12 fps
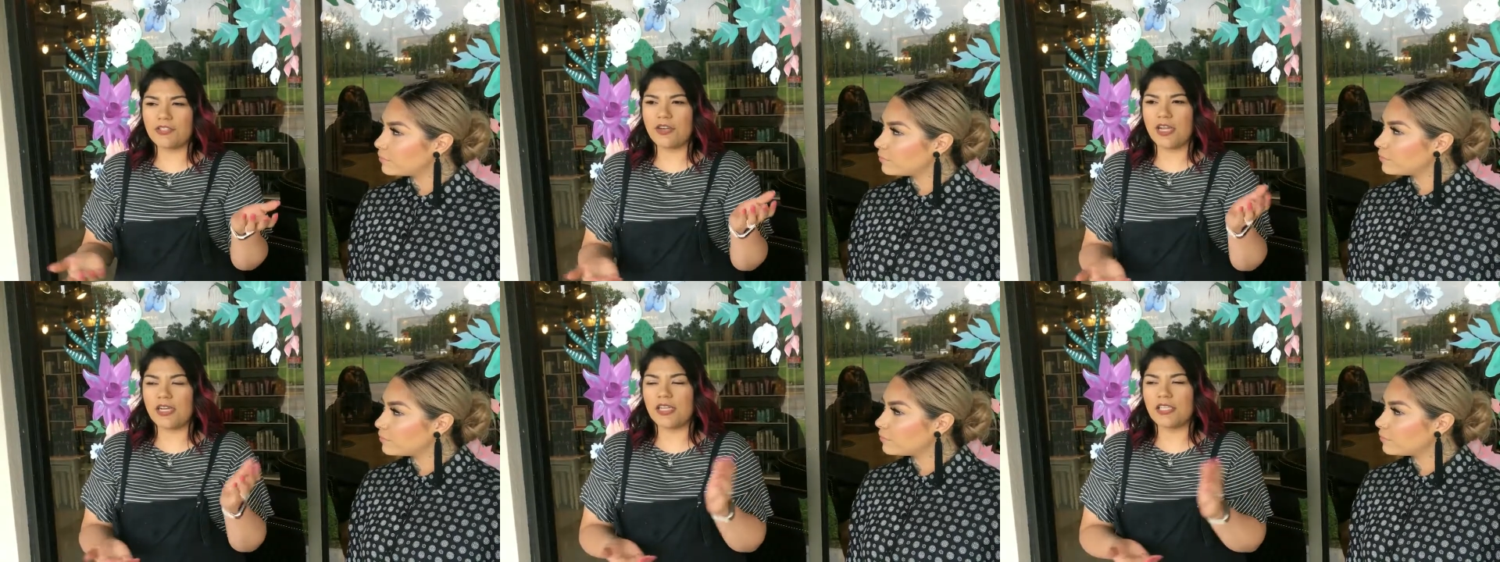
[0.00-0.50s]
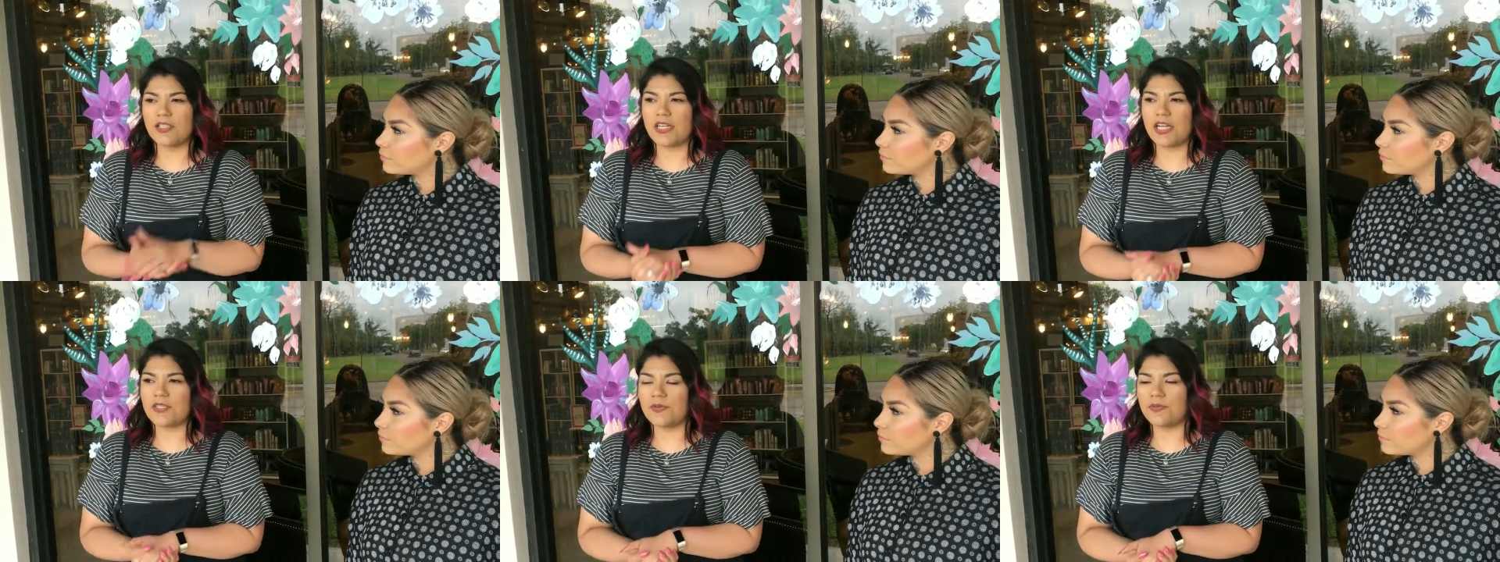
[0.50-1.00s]
Speaker 1: training, so
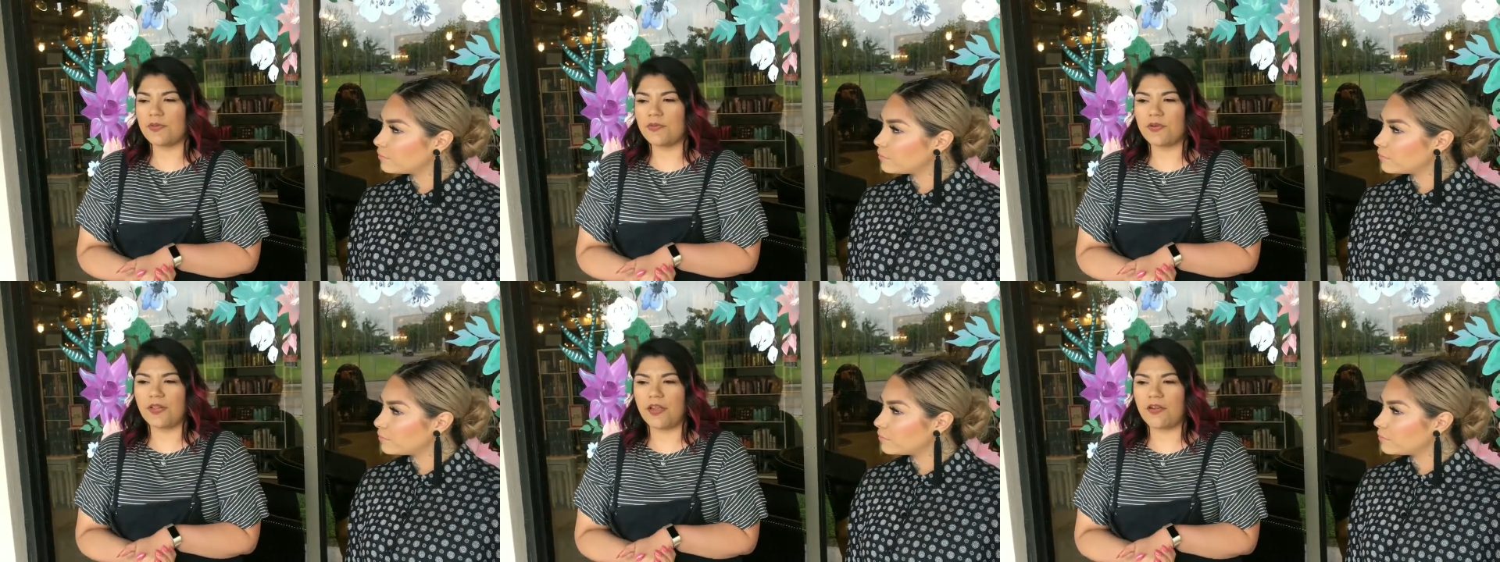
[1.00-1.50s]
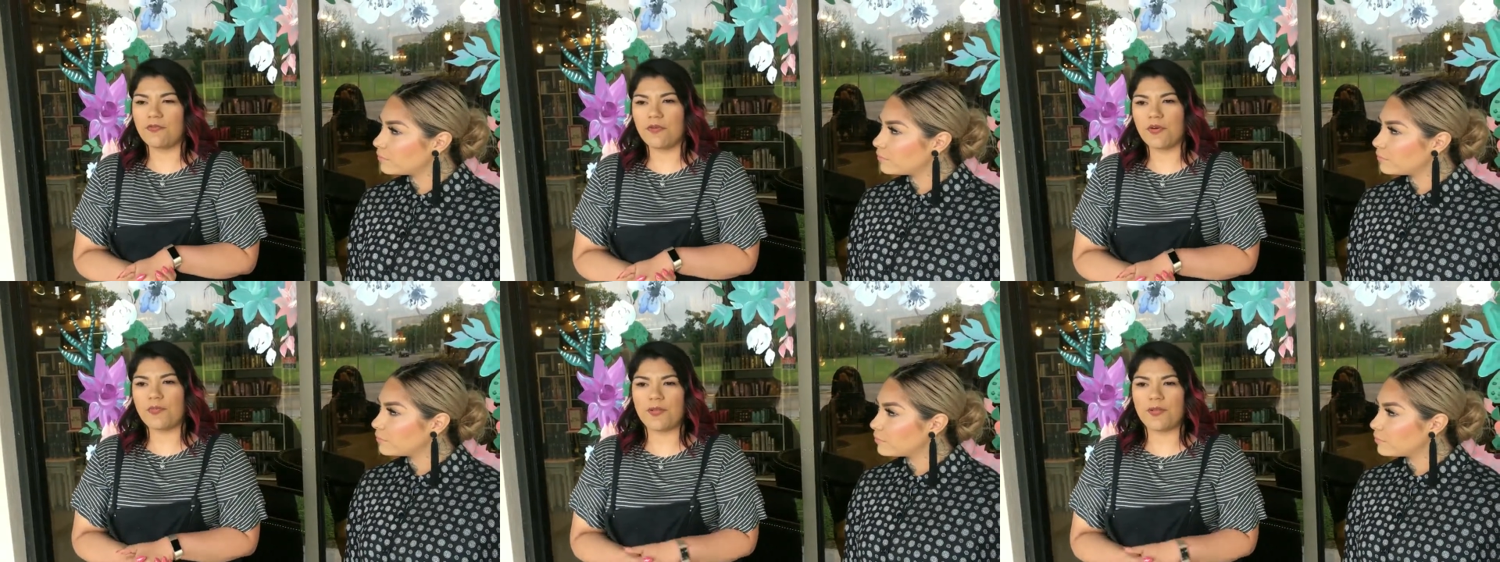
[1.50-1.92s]
that's what we were there for.